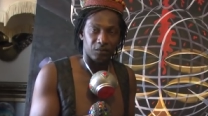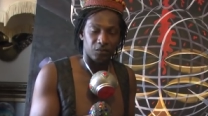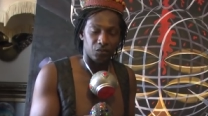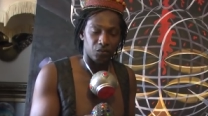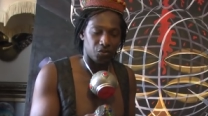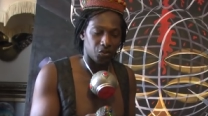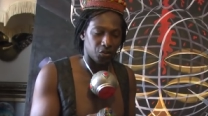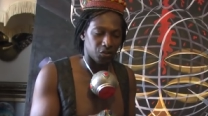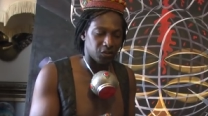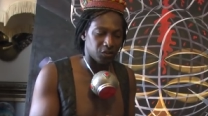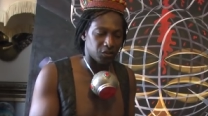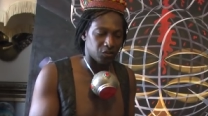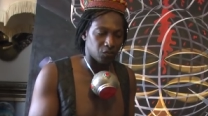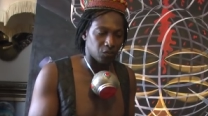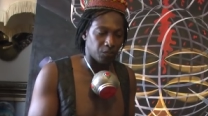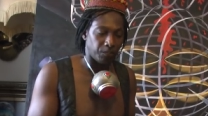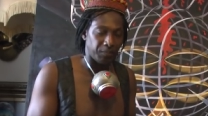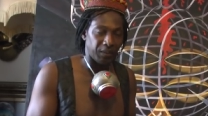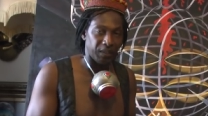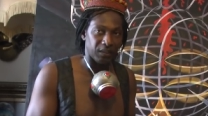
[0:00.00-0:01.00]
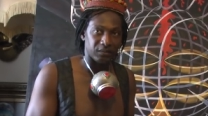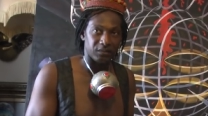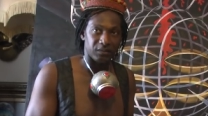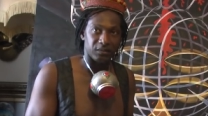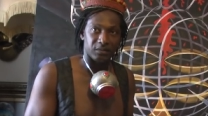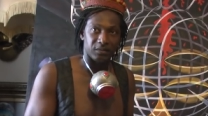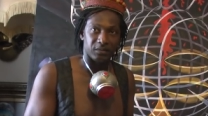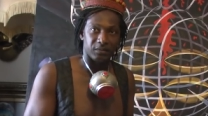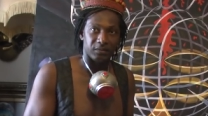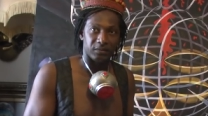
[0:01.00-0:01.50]
You just need to plant
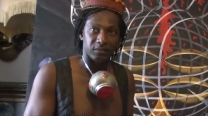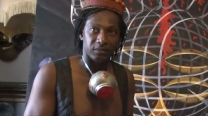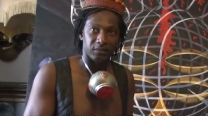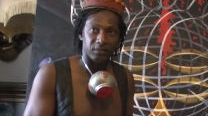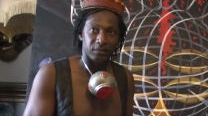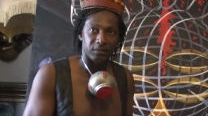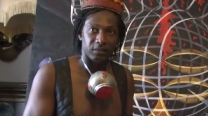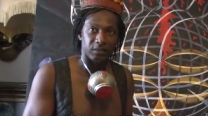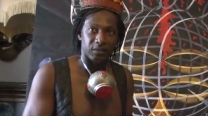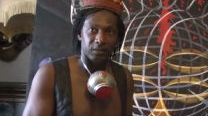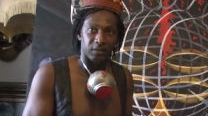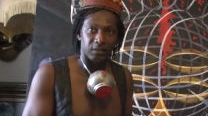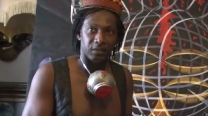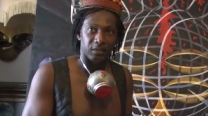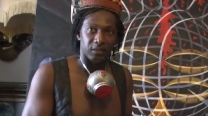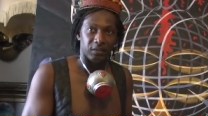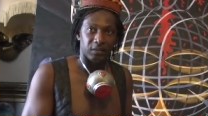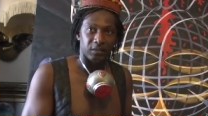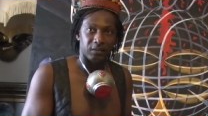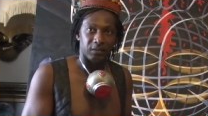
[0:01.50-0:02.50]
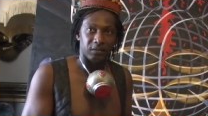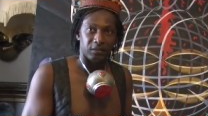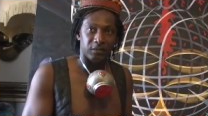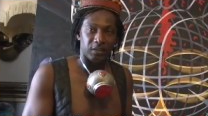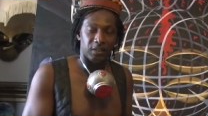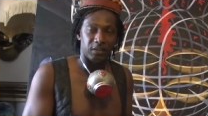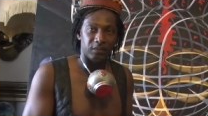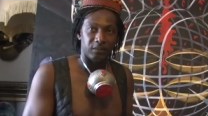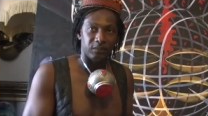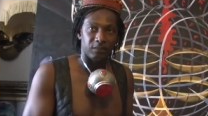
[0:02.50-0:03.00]
it.
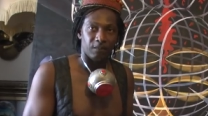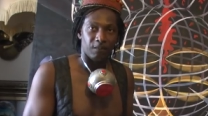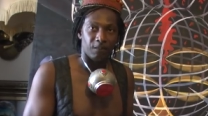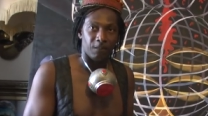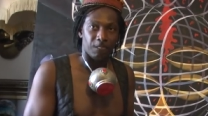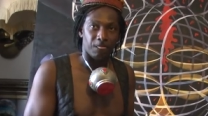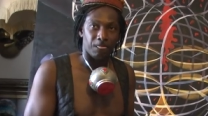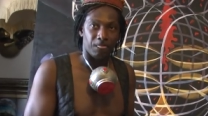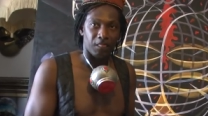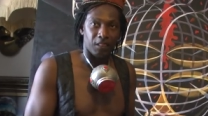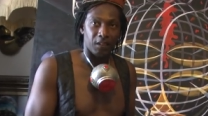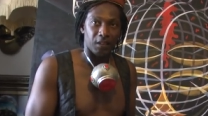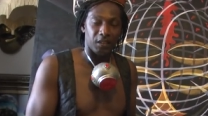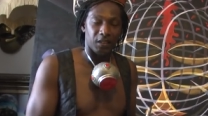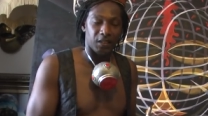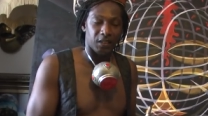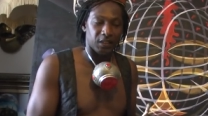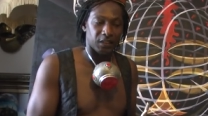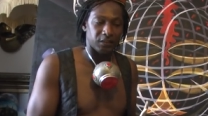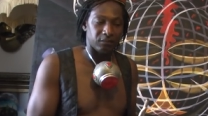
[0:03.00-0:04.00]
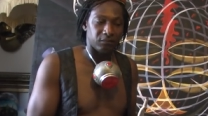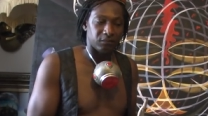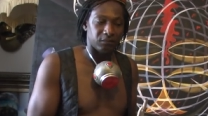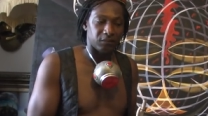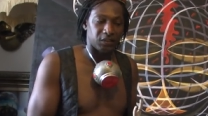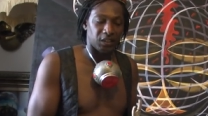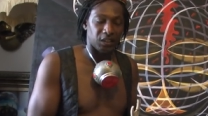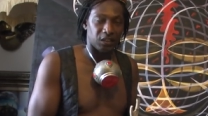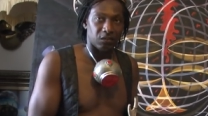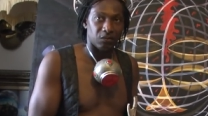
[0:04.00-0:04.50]
Then it can
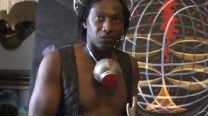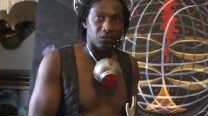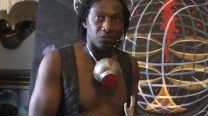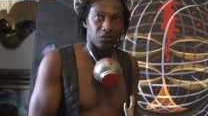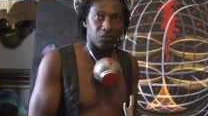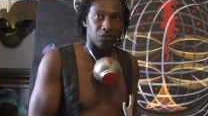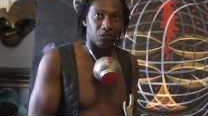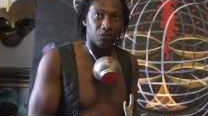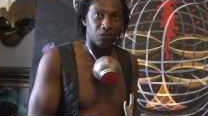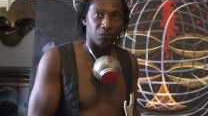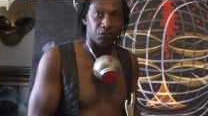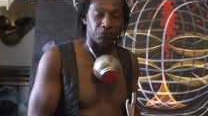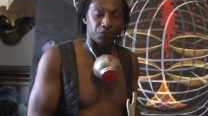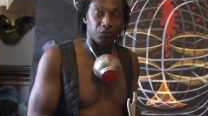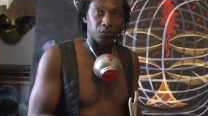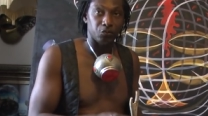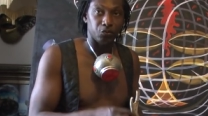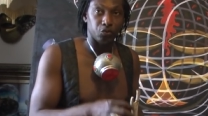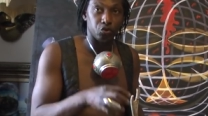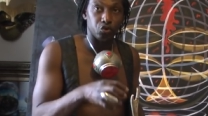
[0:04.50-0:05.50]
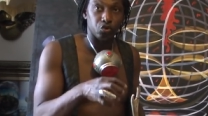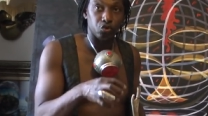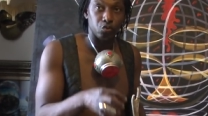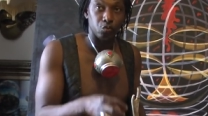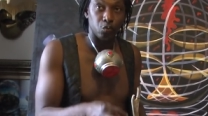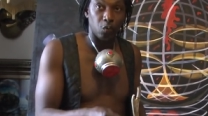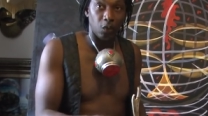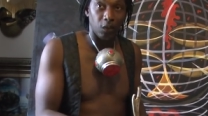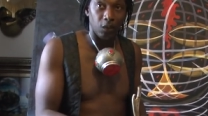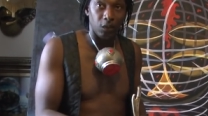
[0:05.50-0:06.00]
take from the
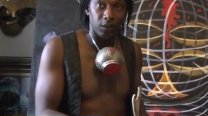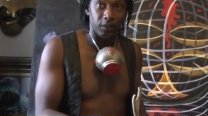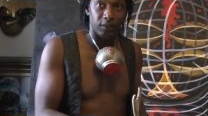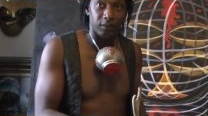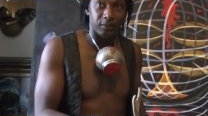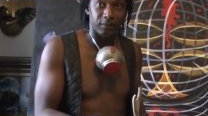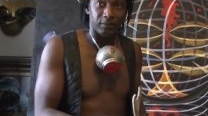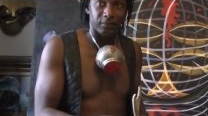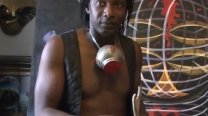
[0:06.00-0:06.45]
soil